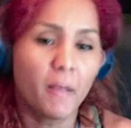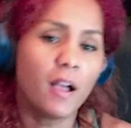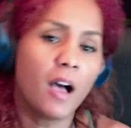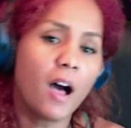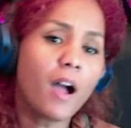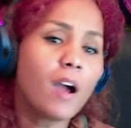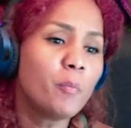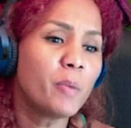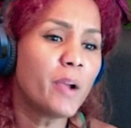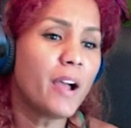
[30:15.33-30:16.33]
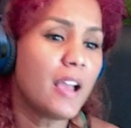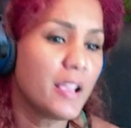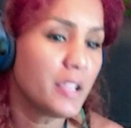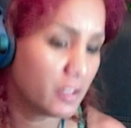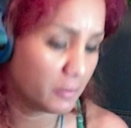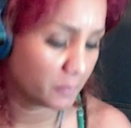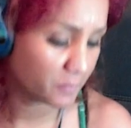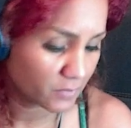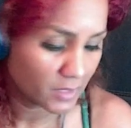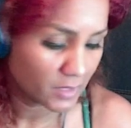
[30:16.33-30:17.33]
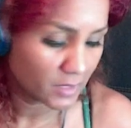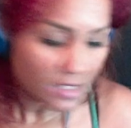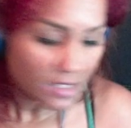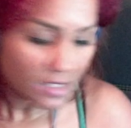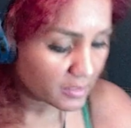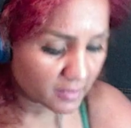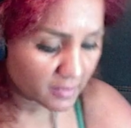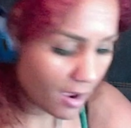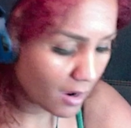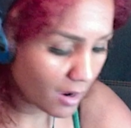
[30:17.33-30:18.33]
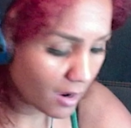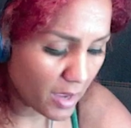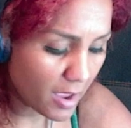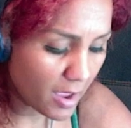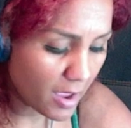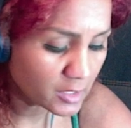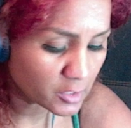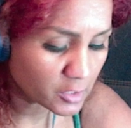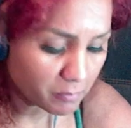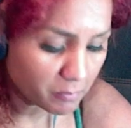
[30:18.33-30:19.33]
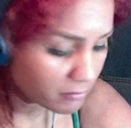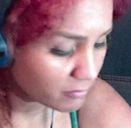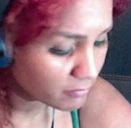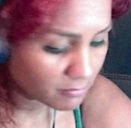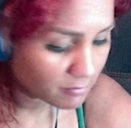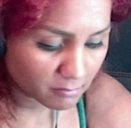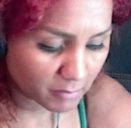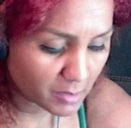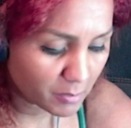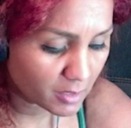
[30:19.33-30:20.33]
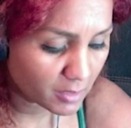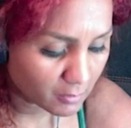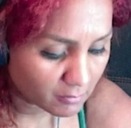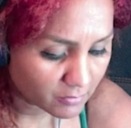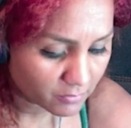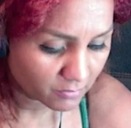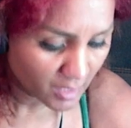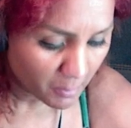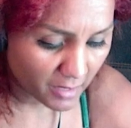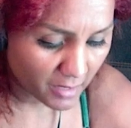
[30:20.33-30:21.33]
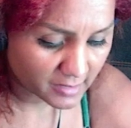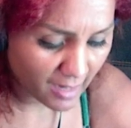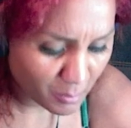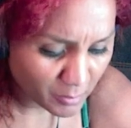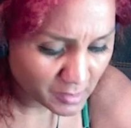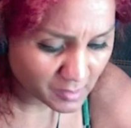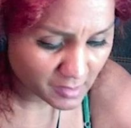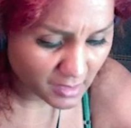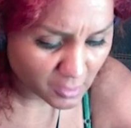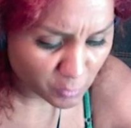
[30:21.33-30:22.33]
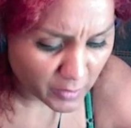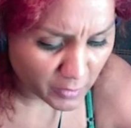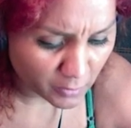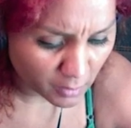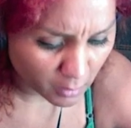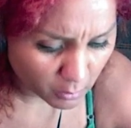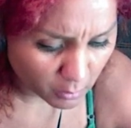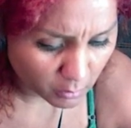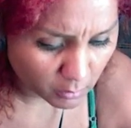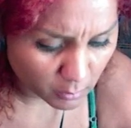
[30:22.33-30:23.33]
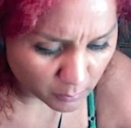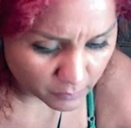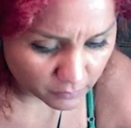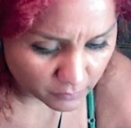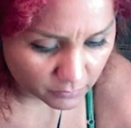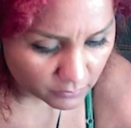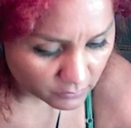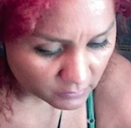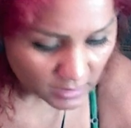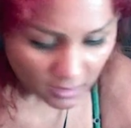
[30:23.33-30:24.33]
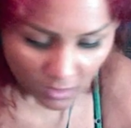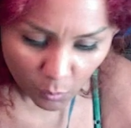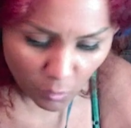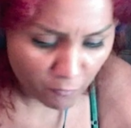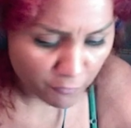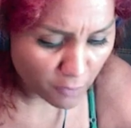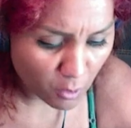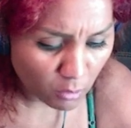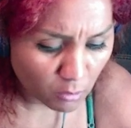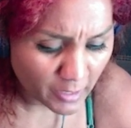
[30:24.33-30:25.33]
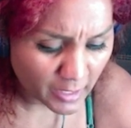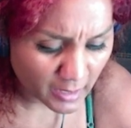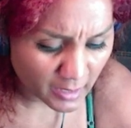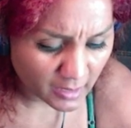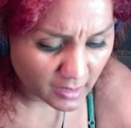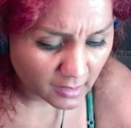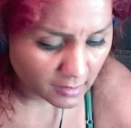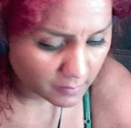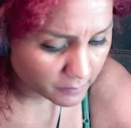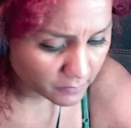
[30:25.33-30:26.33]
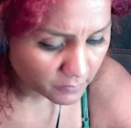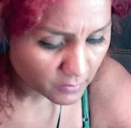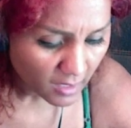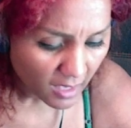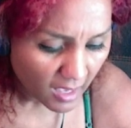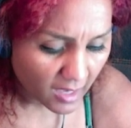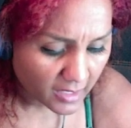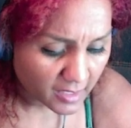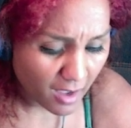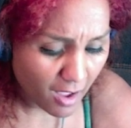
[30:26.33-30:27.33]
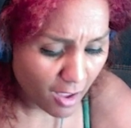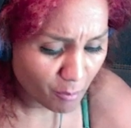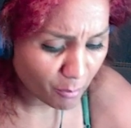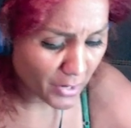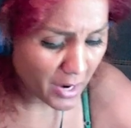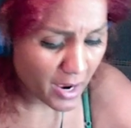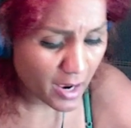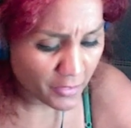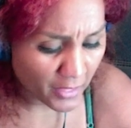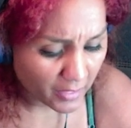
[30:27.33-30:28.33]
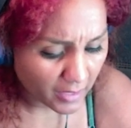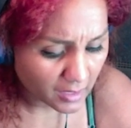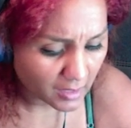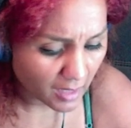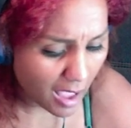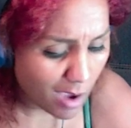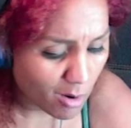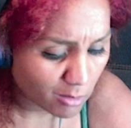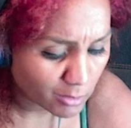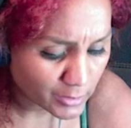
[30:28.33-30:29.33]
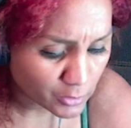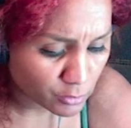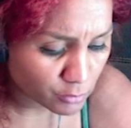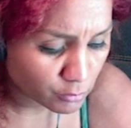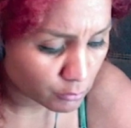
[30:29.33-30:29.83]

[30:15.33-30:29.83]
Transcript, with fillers: heart breaks in dark ways, baby. My diamond stays with you. Won't fool me. I can't breathe. Think I always knew.